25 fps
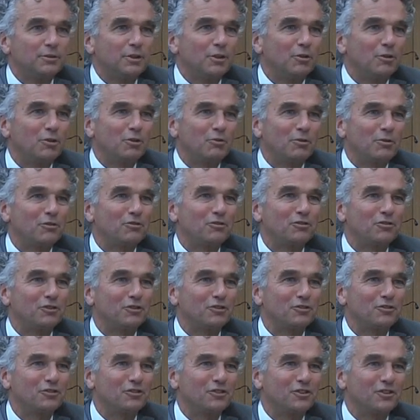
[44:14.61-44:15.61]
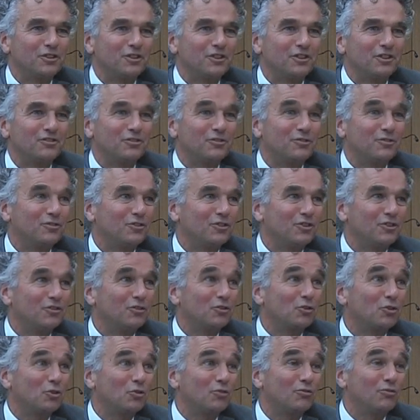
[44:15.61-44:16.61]
The only question is the, is it
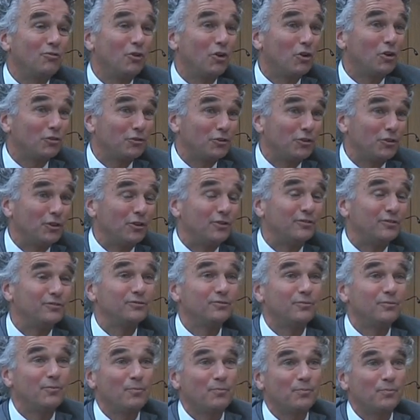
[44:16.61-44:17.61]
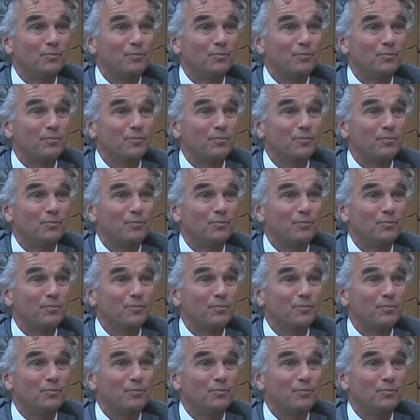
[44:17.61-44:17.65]
is it fast enough?